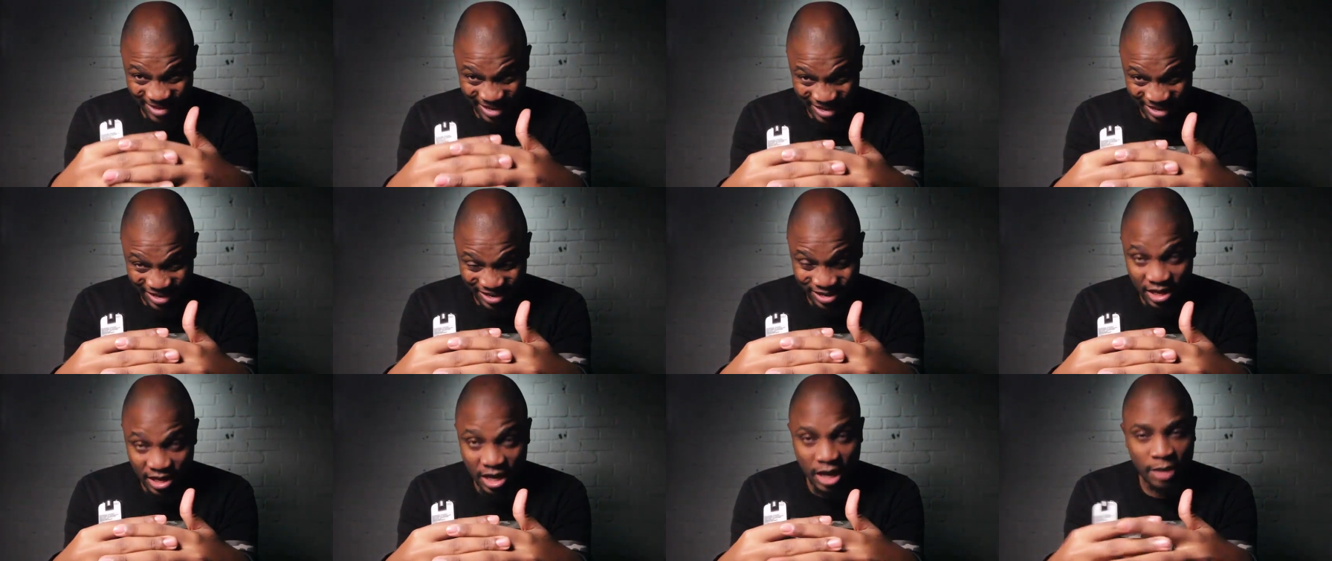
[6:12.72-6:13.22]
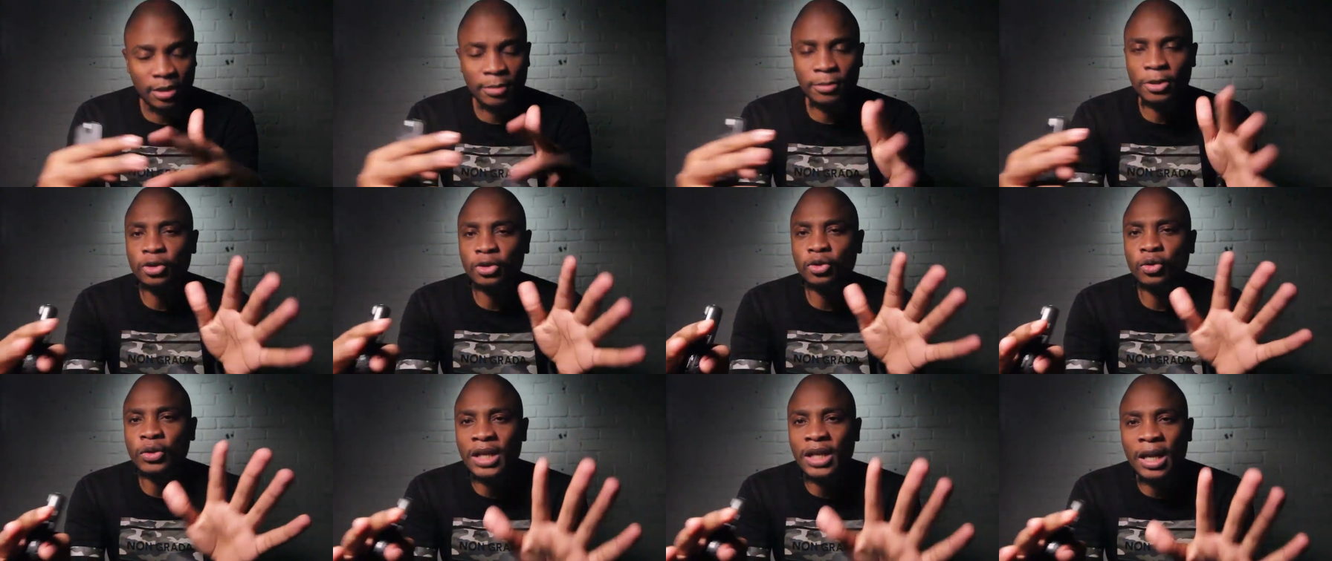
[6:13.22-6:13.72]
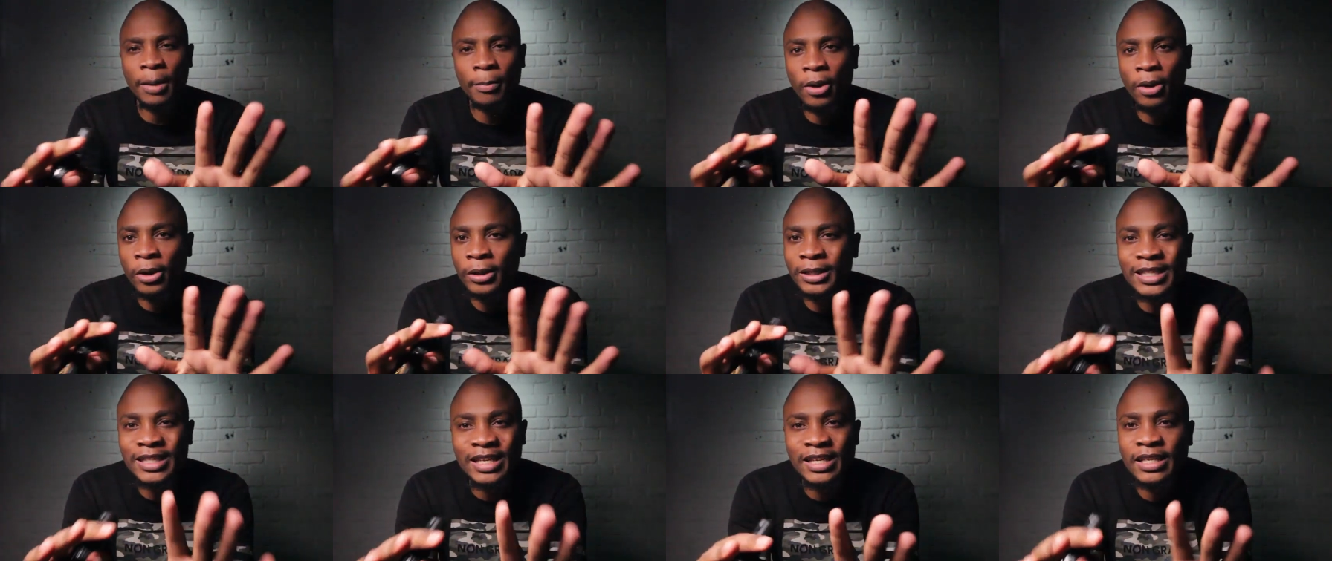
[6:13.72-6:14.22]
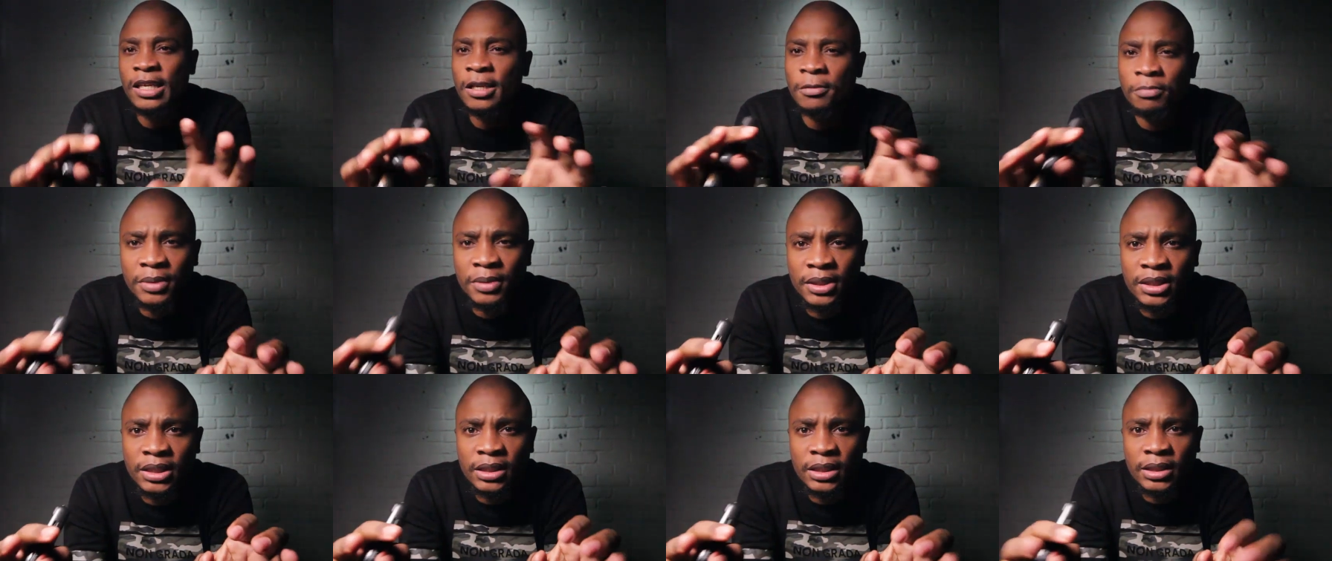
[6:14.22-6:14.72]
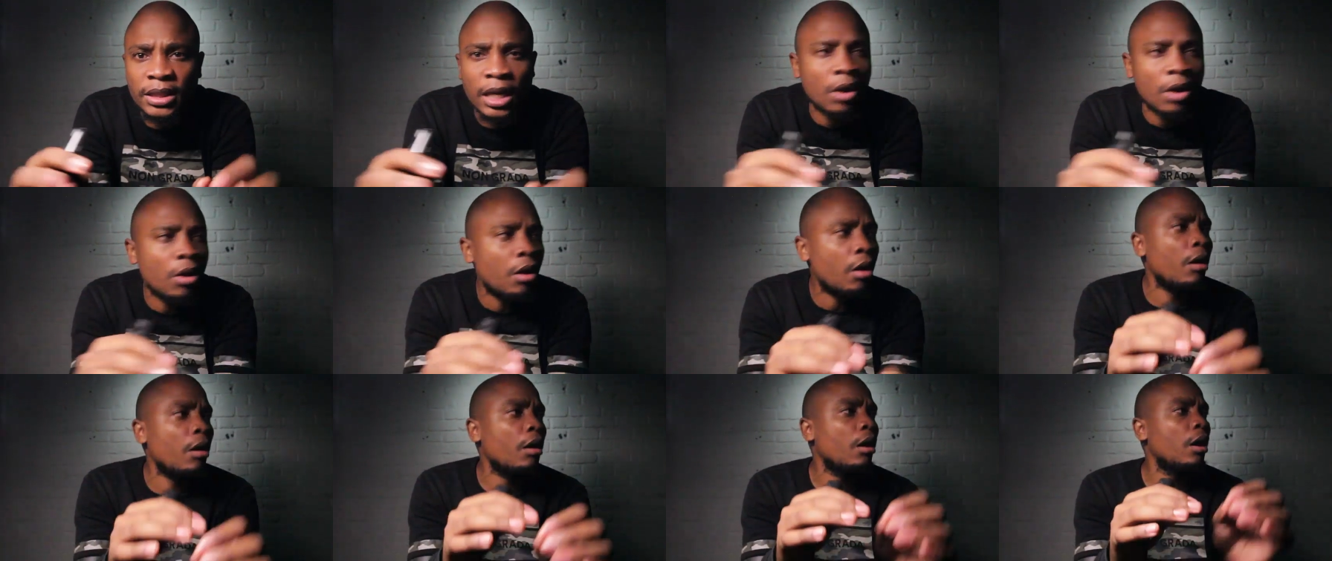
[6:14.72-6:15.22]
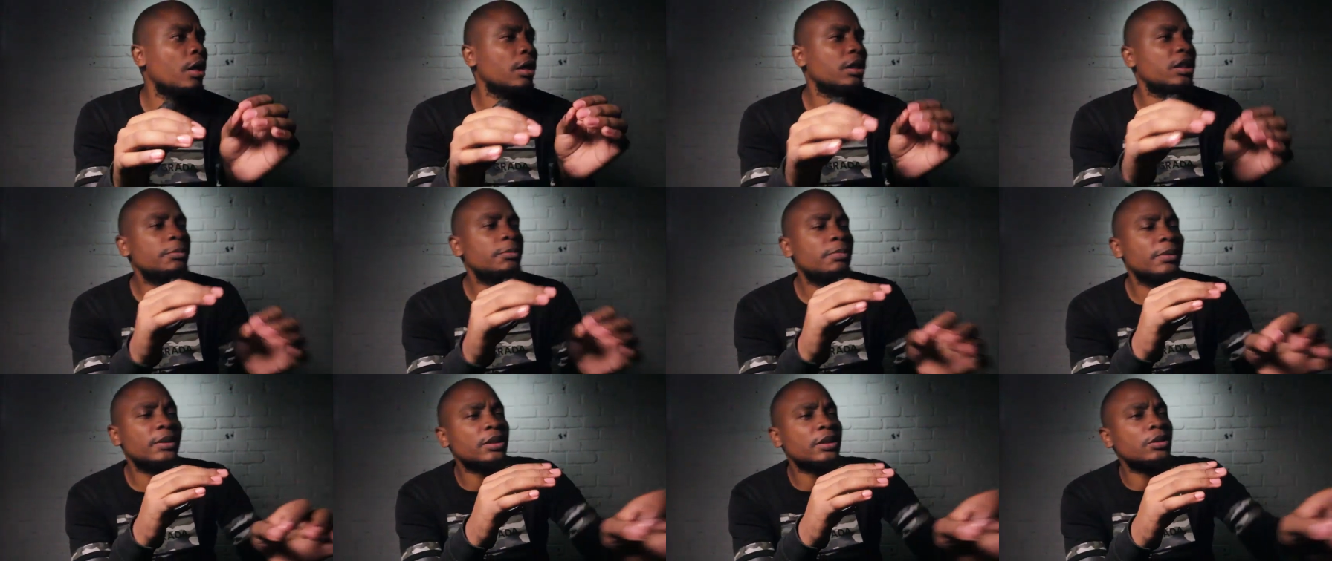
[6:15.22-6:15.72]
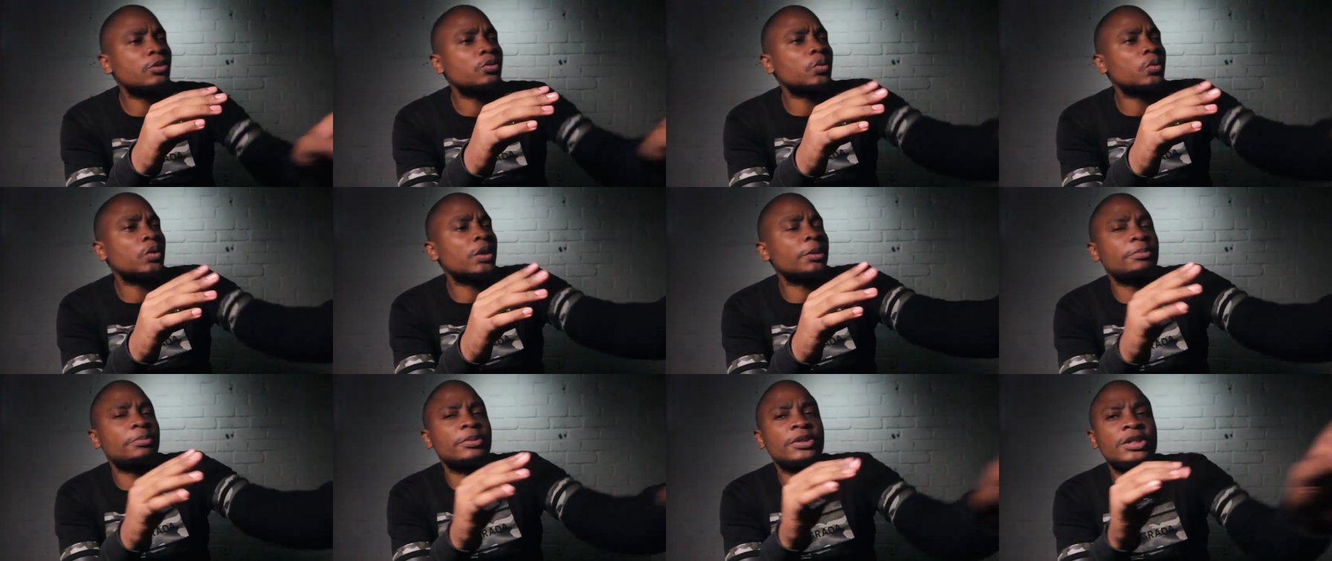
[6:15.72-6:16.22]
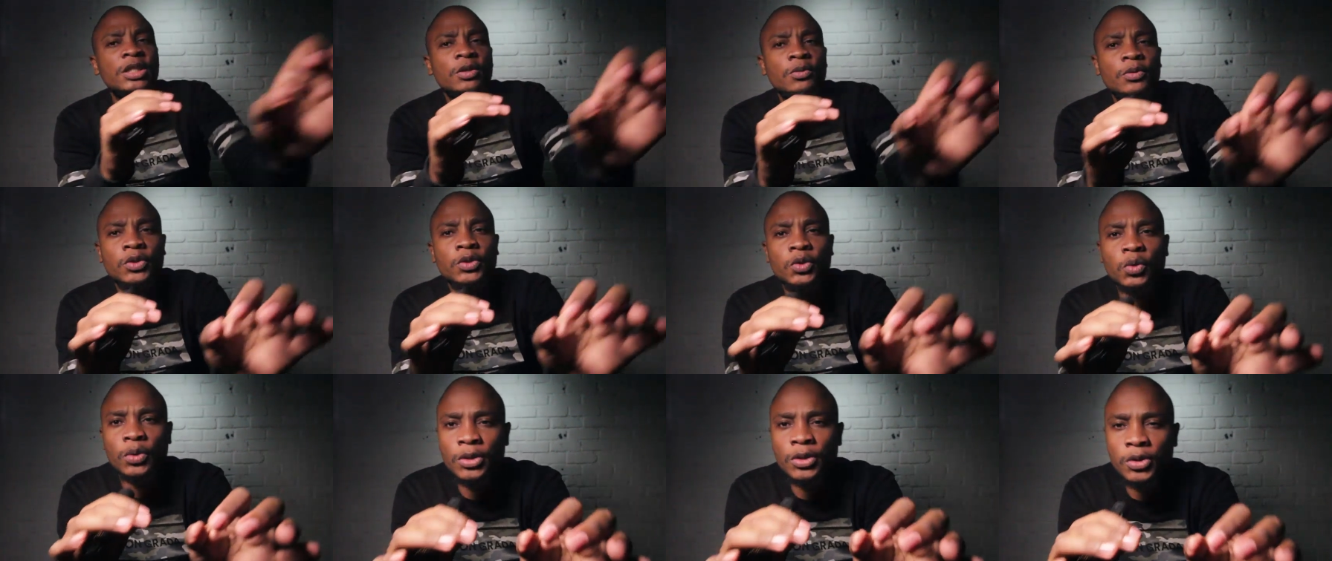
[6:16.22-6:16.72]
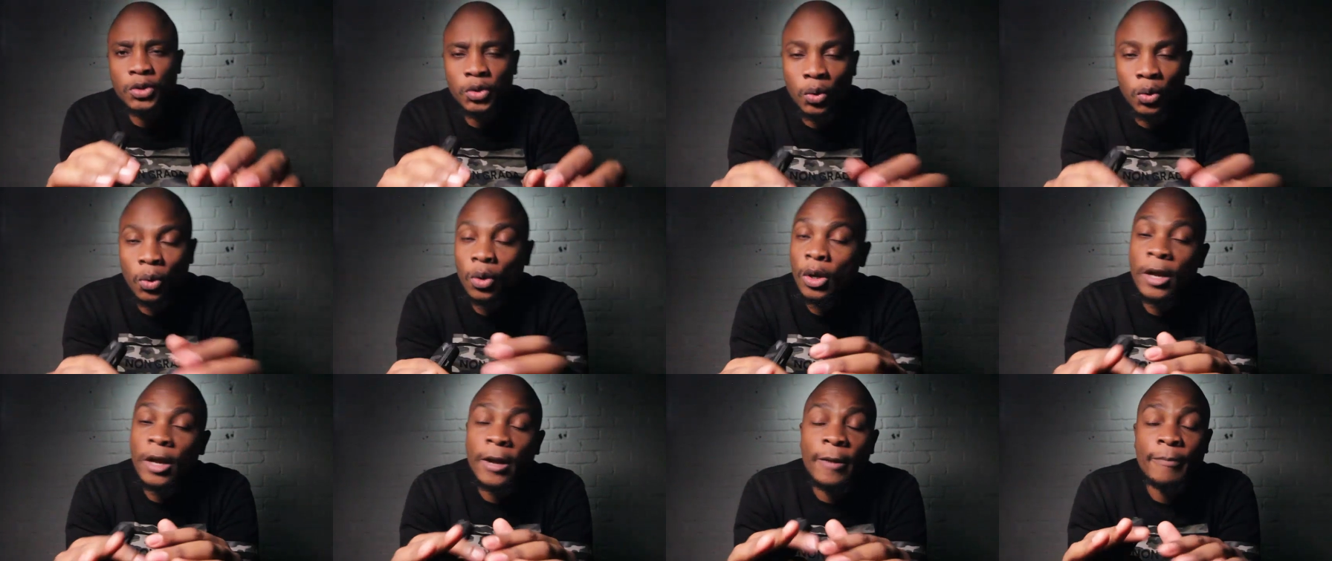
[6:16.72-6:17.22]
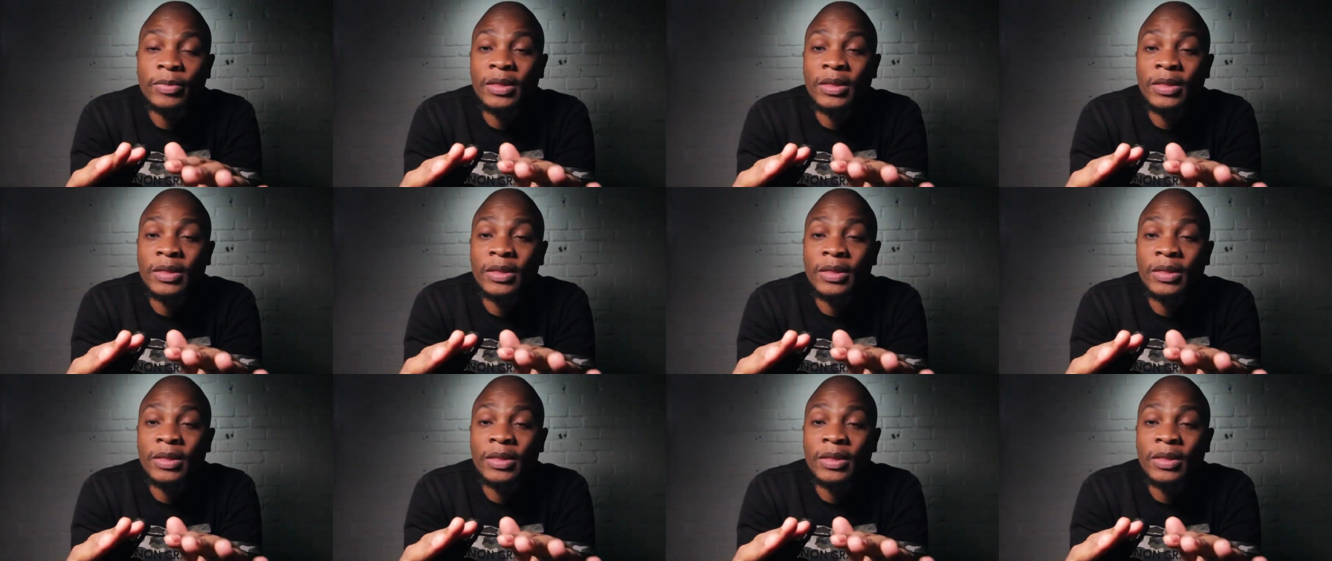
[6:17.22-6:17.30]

Eh, and I'm not talking about taking pictures like, oh, this person took a picture with so and so.